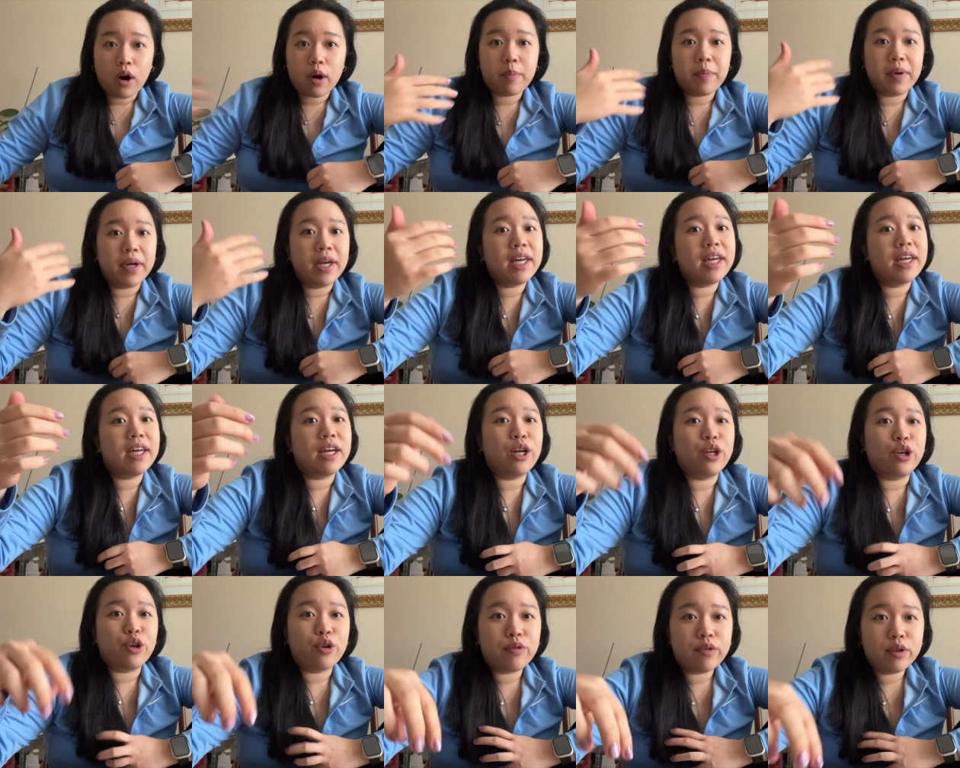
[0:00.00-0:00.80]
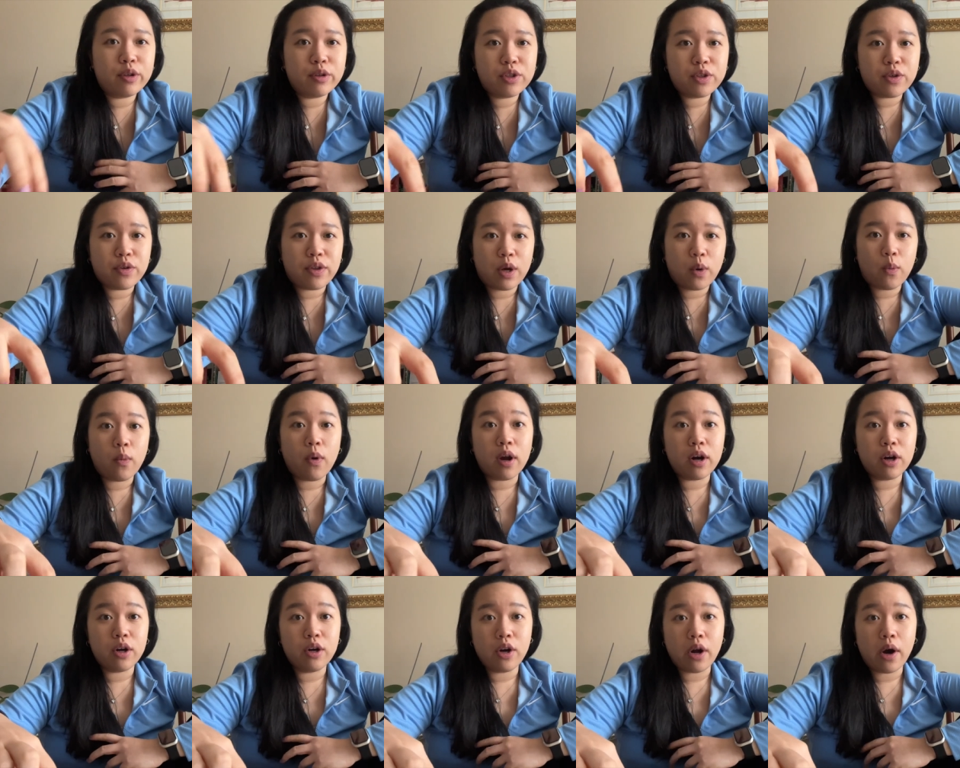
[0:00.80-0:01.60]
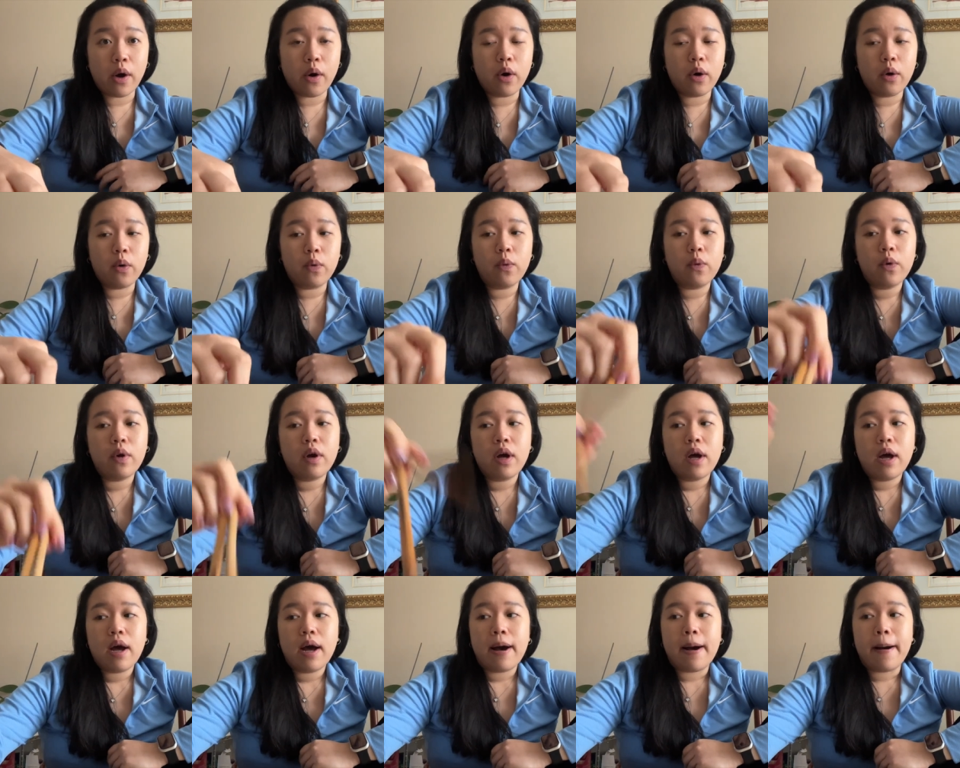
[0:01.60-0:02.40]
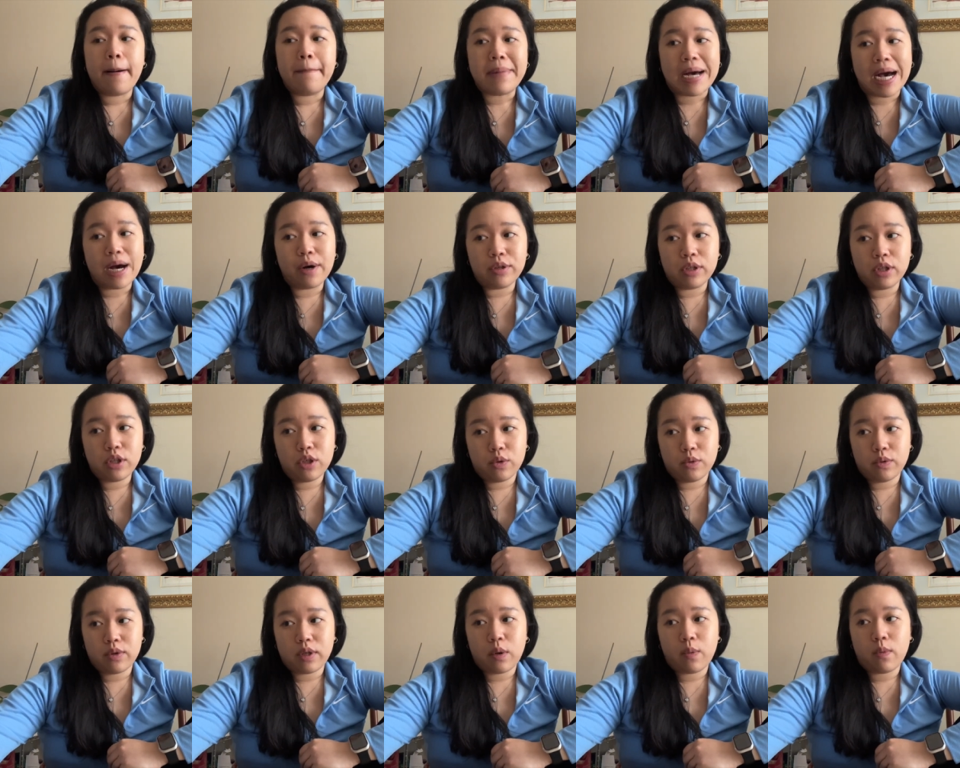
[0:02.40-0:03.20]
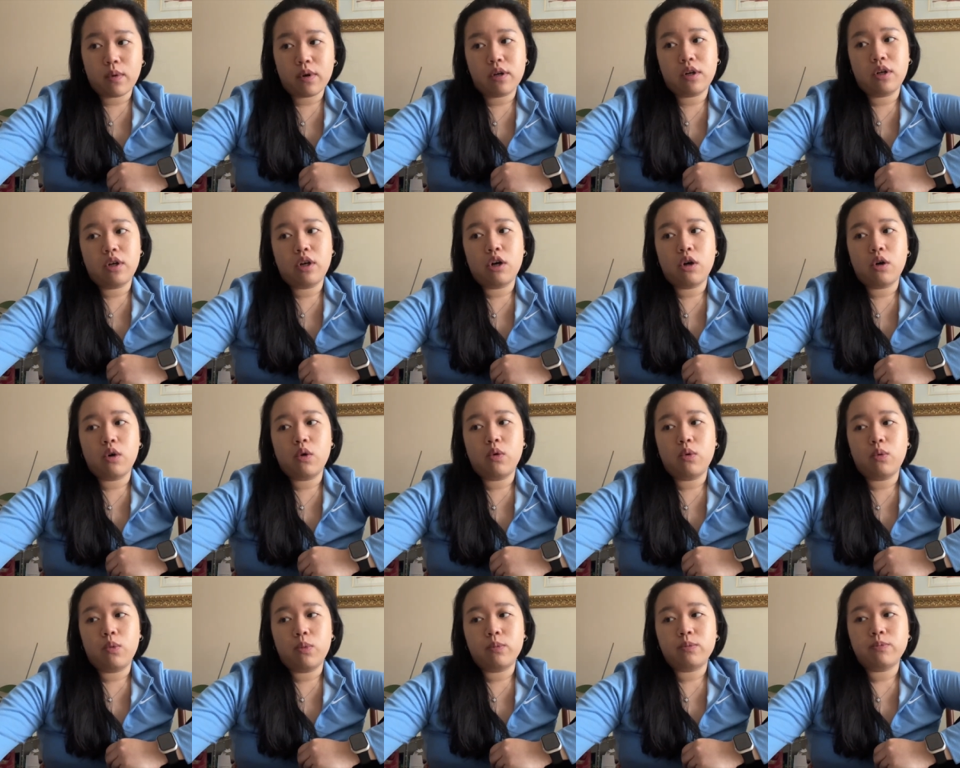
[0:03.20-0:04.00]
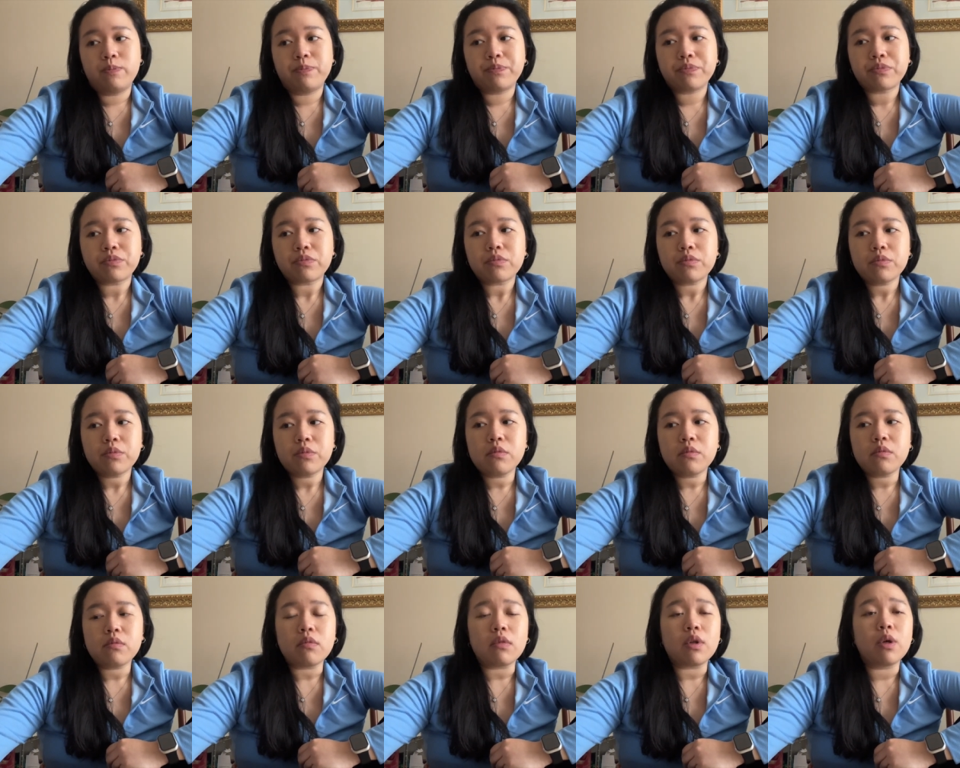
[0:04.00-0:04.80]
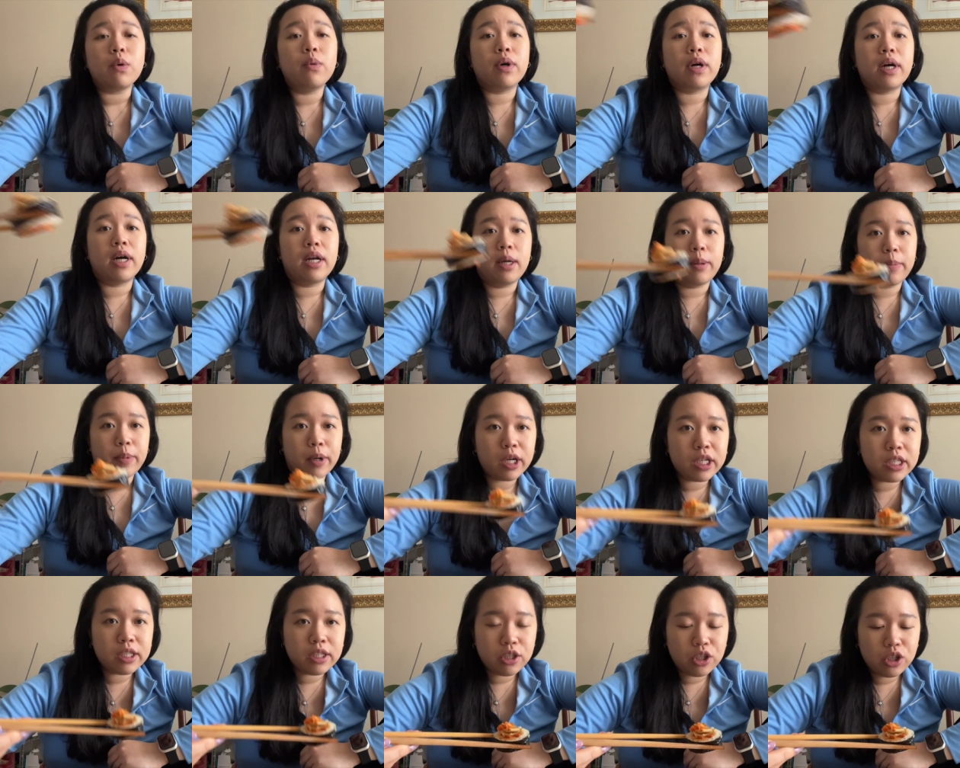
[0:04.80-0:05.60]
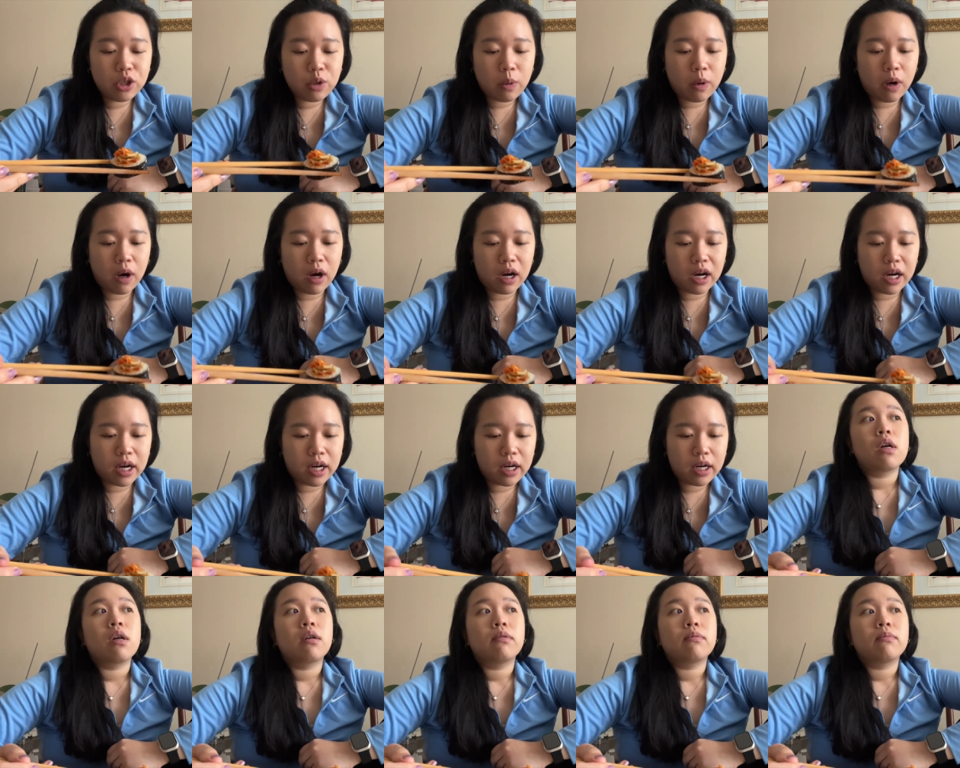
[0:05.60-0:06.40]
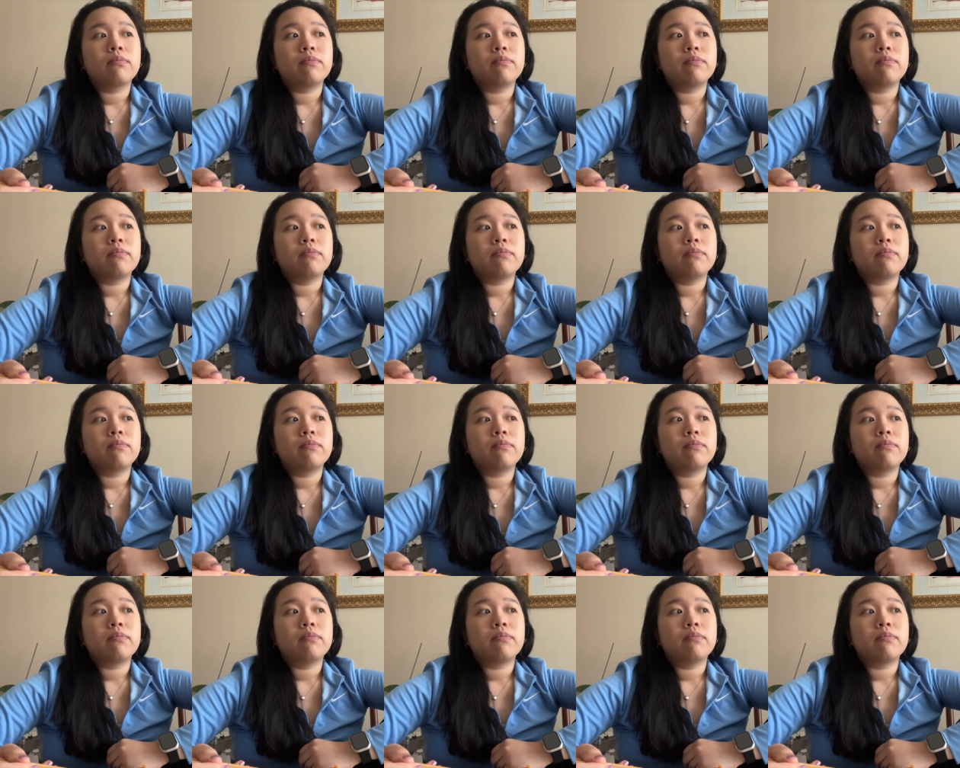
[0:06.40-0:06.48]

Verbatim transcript: being interviewed, so they wanna know about you and they want to know what kind of person you are.